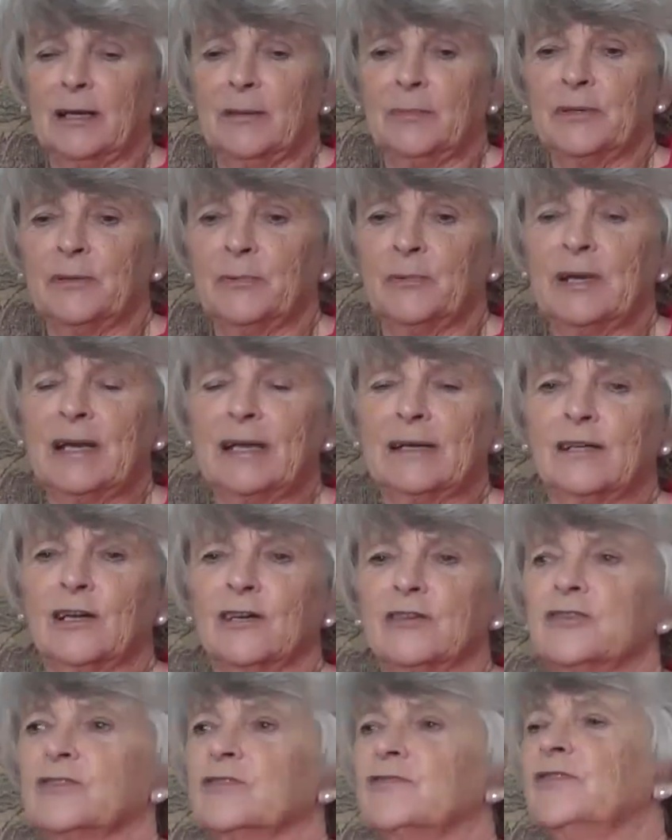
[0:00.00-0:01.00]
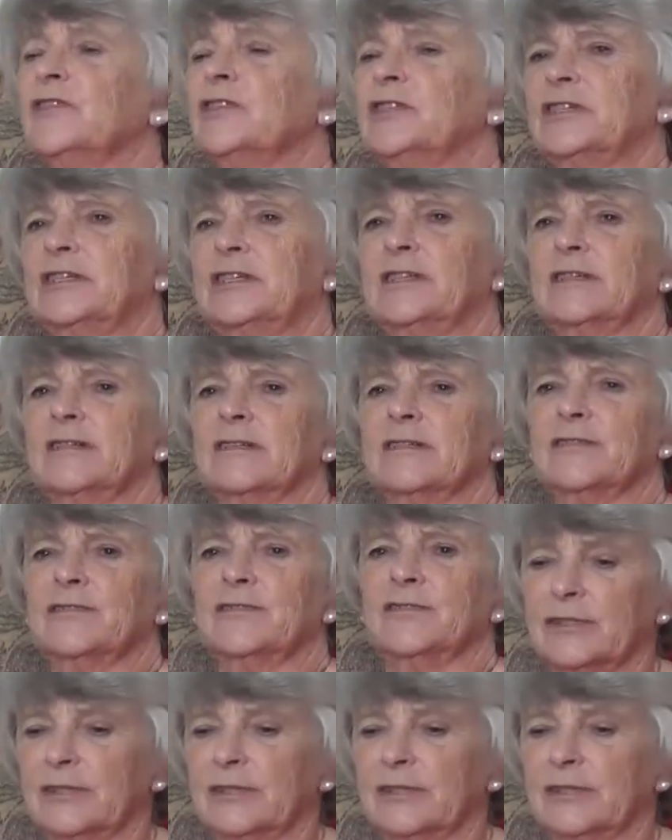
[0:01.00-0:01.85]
But we had lots of visitors,